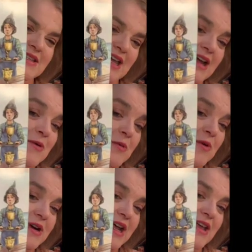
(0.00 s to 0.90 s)
kind of
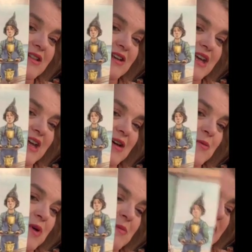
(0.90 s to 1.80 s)
worn down looking at
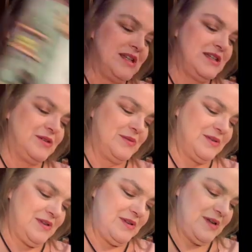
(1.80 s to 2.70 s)
what am I going to do.
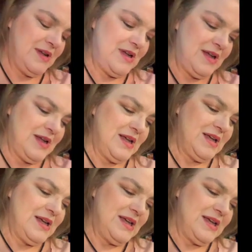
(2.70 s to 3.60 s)

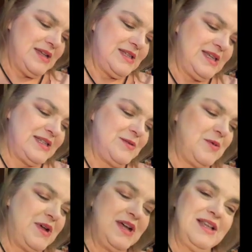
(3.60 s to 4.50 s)
Six of
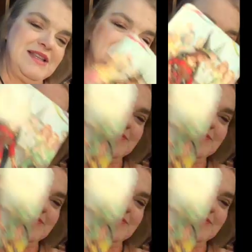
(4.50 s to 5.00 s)
Wands.